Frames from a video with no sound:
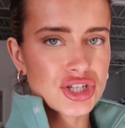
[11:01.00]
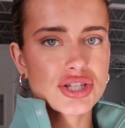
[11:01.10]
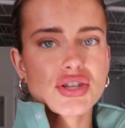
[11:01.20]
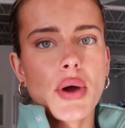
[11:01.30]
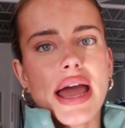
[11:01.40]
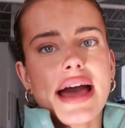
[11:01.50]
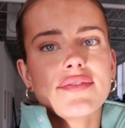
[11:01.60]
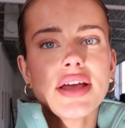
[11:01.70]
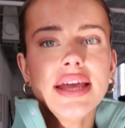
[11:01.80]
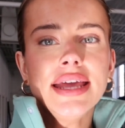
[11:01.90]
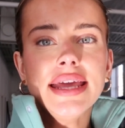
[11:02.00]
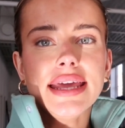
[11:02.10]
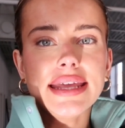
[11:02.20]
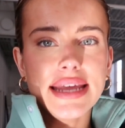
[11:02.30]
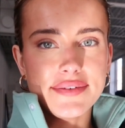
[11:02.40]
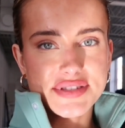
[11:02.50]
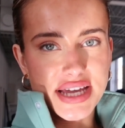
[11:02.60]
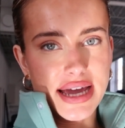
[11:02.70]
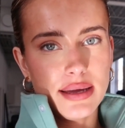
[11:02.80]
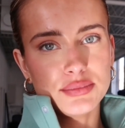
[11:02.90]
just so I have enough
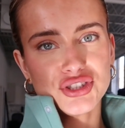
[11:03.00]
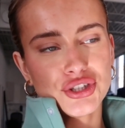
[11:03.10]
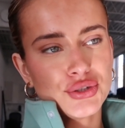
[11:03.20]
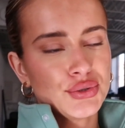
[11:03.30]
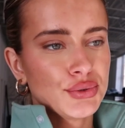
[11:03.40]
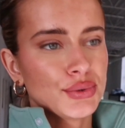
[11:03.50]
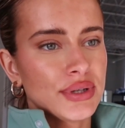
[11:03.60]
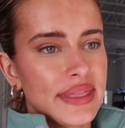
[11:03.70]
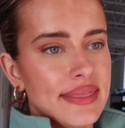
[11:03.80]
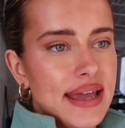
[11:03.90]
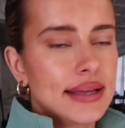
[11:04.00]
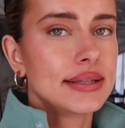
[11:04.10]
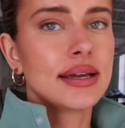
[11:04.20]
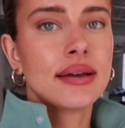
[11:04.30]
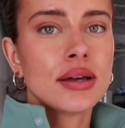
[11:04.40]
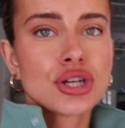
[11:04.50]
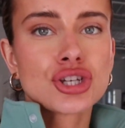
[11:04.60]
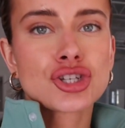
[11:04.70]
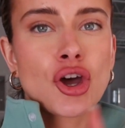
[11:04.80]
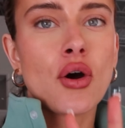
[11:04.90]
time to then
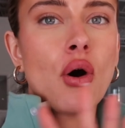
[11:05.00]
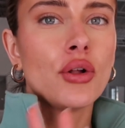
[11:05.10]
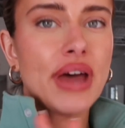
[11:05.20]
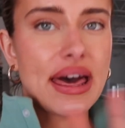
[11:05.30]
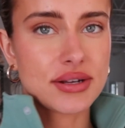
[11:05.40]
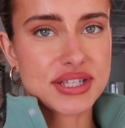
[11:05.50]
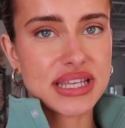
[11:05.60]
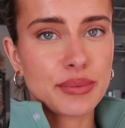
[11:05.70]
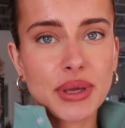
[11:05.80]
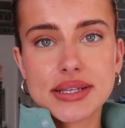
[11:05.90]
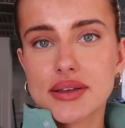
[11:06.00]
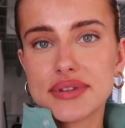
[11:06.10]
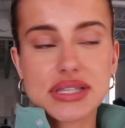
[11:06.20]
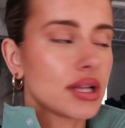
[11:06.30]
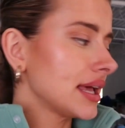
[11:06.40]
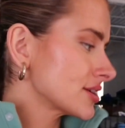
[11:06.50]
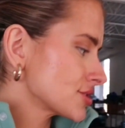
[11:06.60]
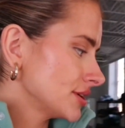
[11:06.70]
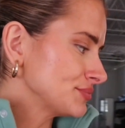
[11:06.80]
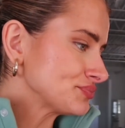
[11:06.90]
show all the other sneak peeks of this
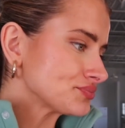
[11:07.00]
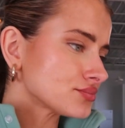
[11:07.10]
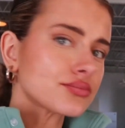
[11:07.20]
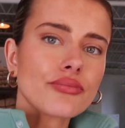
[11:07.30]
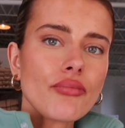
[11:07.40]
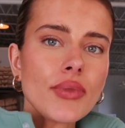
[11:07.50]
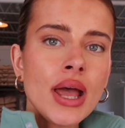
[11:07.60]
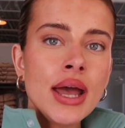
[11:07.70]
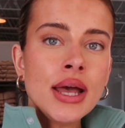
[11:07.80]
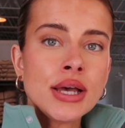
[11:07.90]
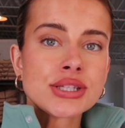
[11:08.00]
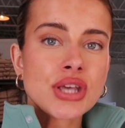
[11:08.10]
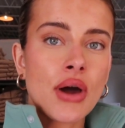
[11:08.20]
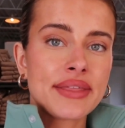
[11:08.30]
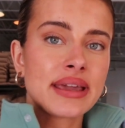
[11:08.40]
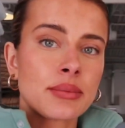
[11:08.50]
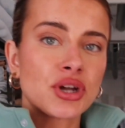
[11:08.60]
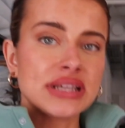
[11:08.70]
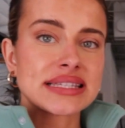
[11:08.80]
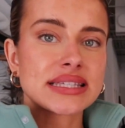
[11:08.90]
collection so I think I'm
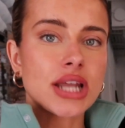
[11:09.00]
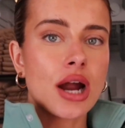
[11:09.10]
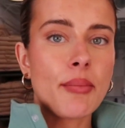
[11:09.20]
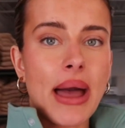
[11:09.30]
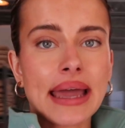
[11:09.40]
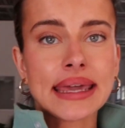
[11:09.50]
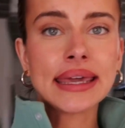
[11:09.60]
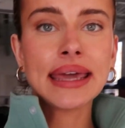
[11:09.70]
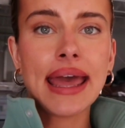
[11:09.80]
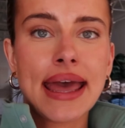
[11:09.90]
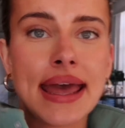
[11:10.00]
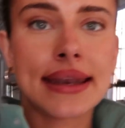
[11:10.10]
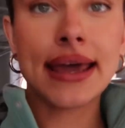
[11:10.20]
gonna start packing and